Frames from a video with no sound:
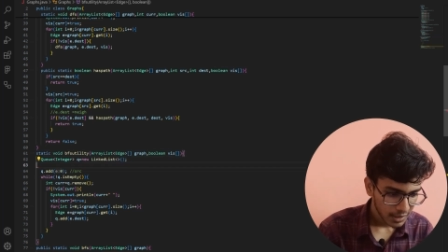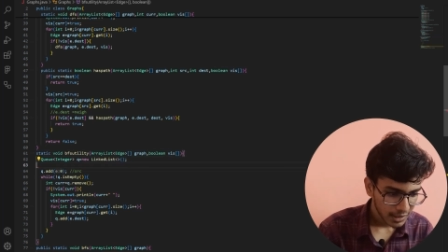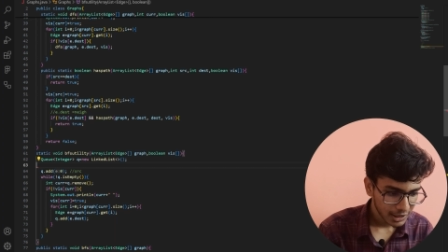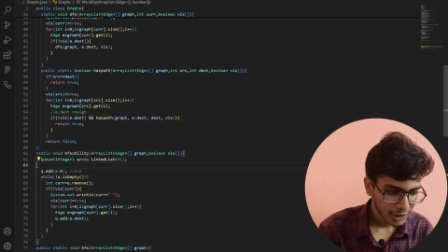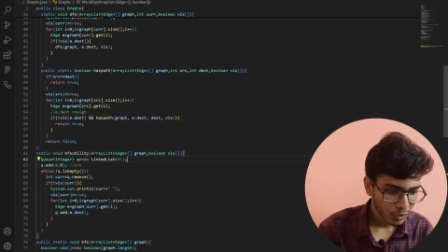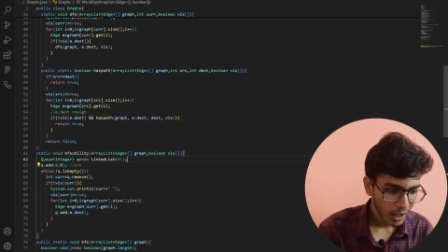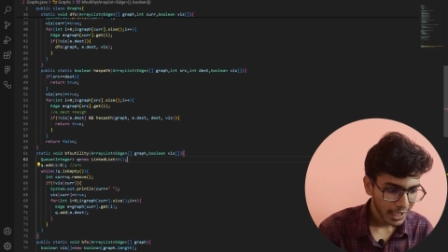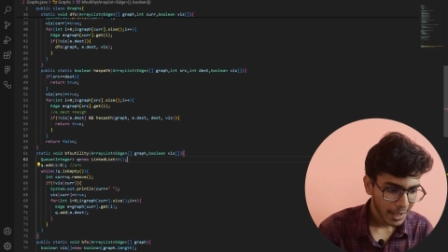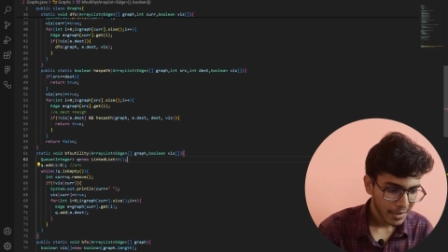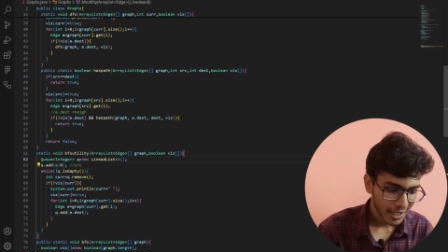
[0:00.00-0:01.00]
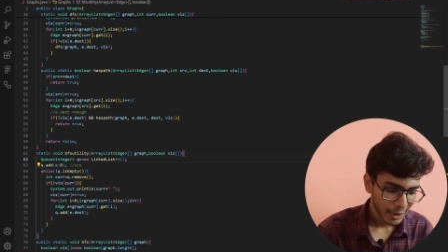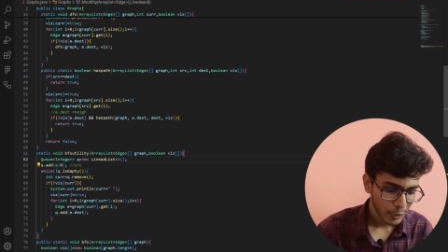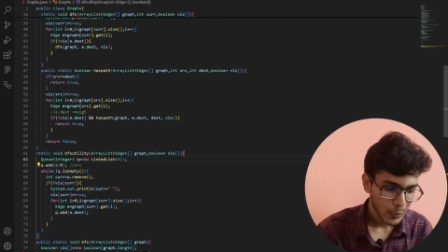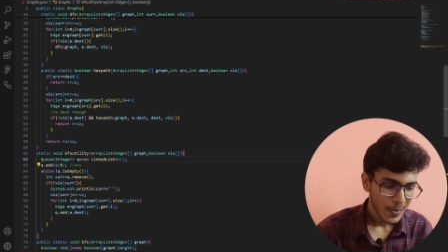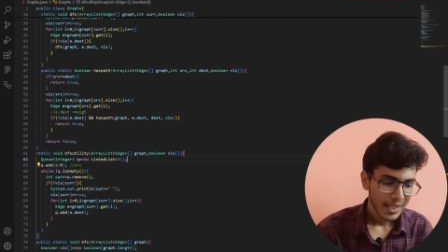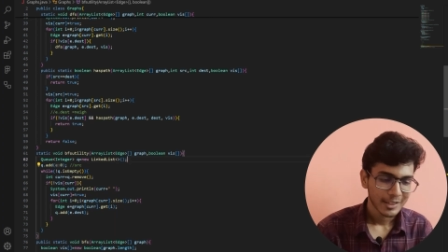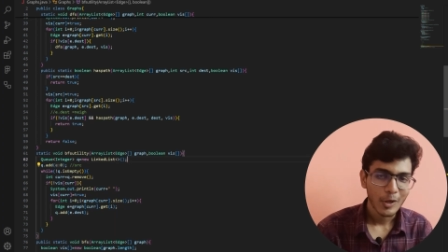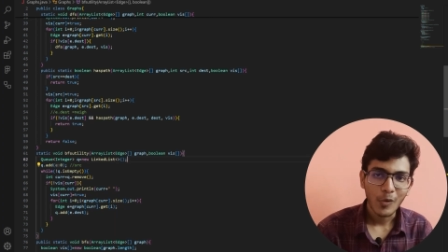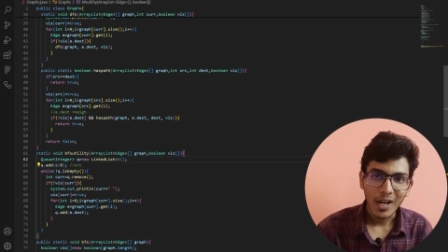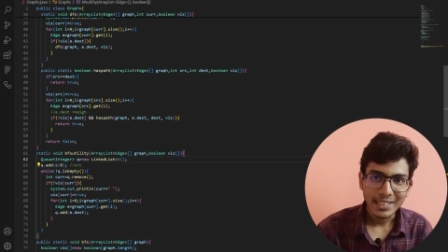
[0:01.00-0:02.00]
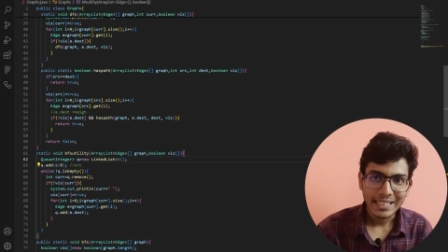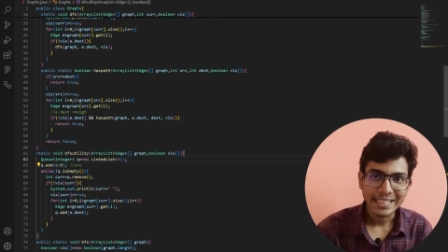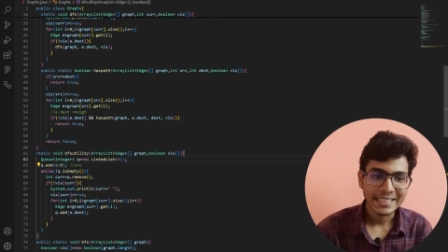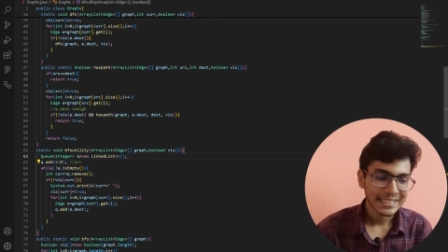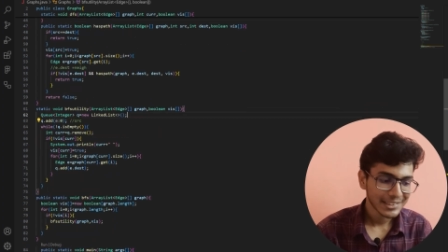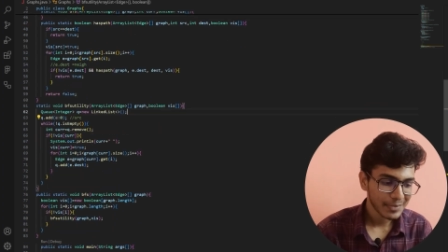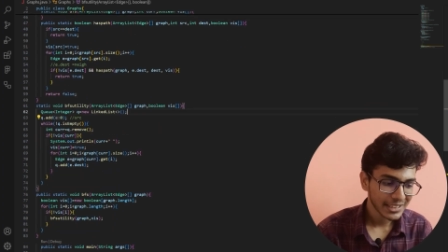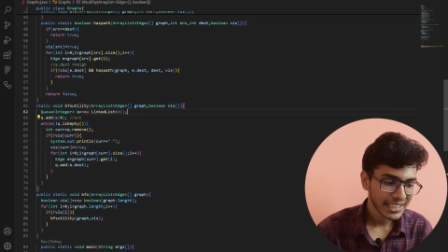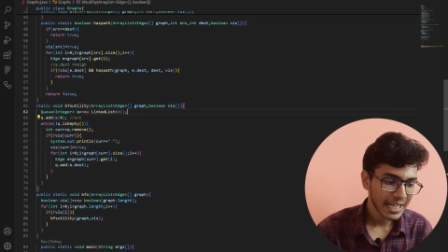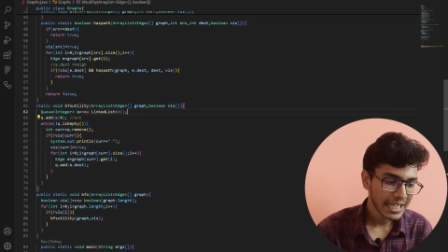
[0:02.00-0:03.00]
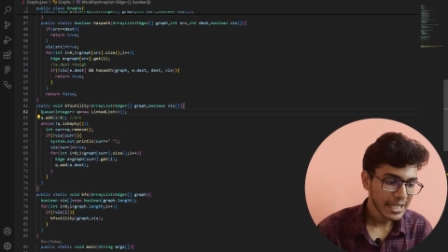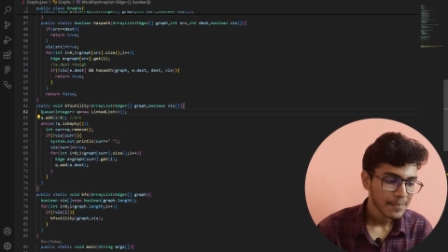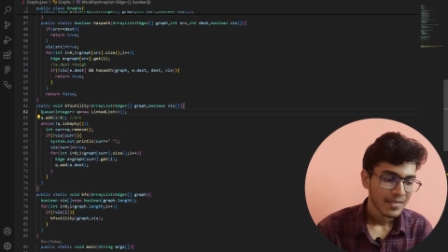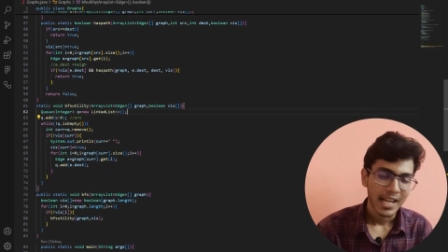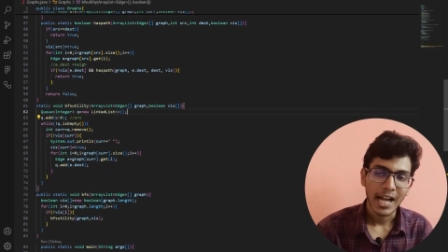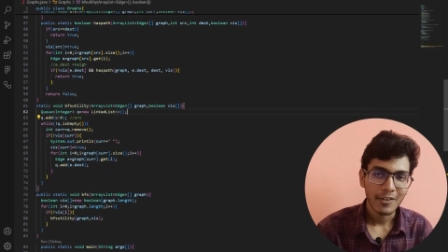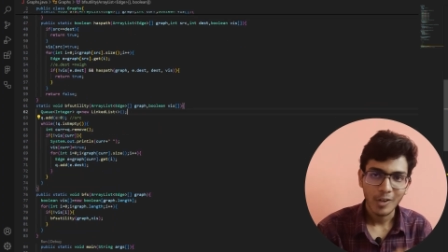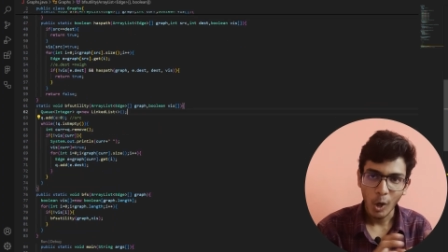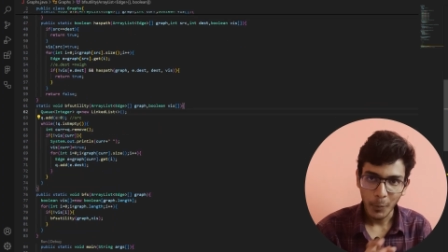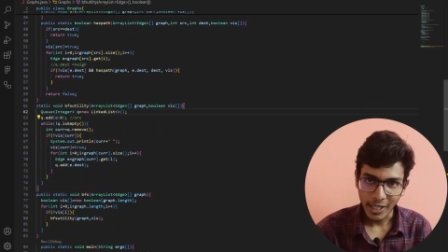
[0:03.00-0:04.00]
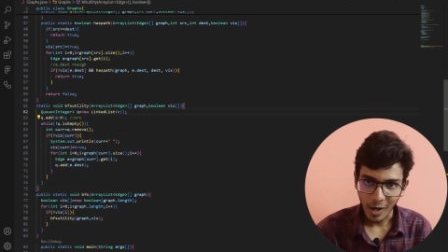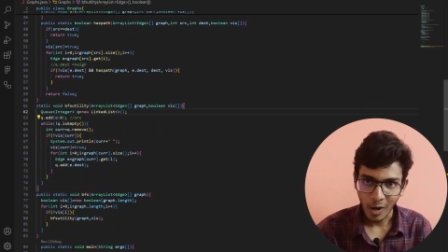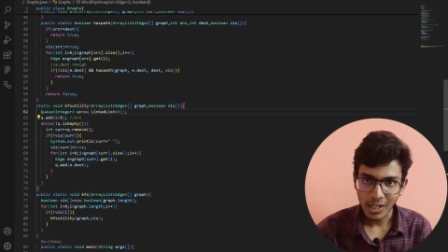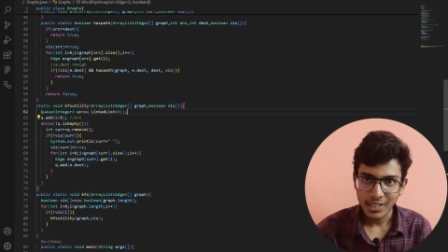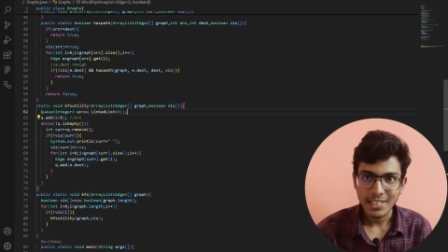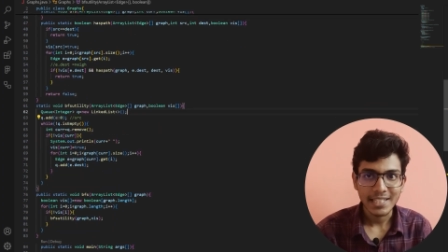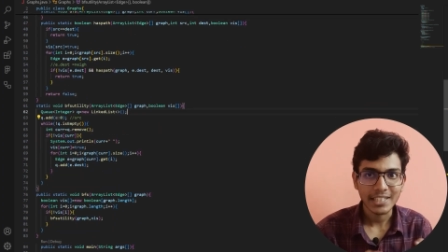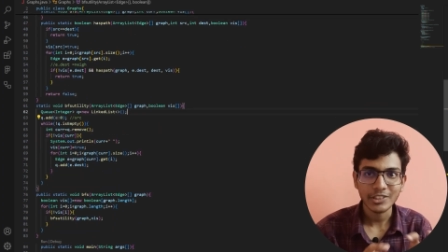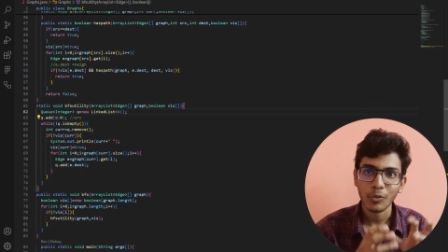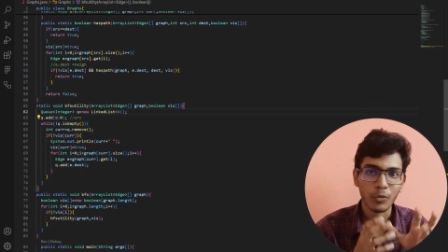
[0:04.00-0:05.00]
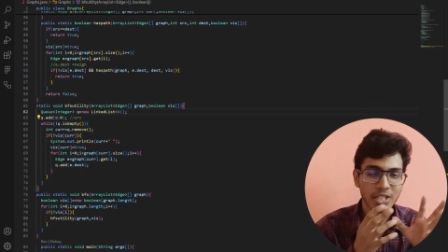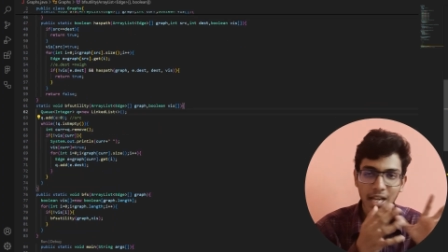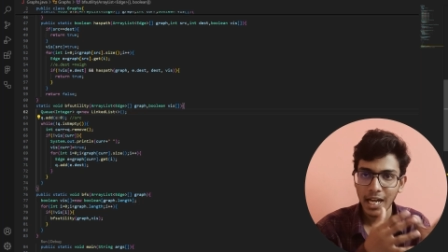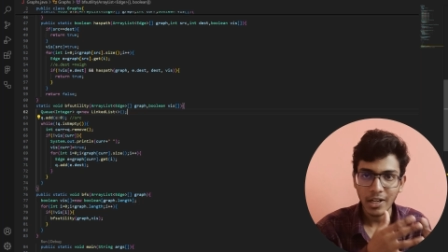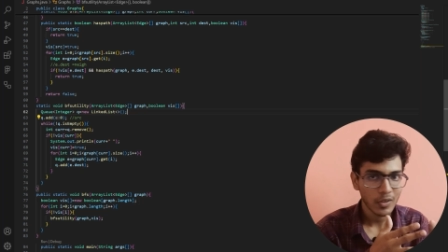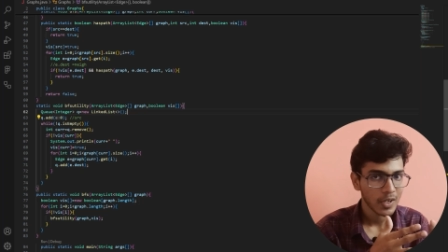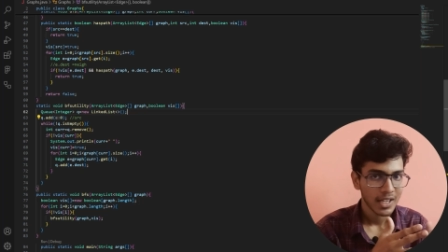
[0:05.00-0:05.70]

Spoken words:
This is what I'm gonna do. So what I did is, basically I have copied all the things which I have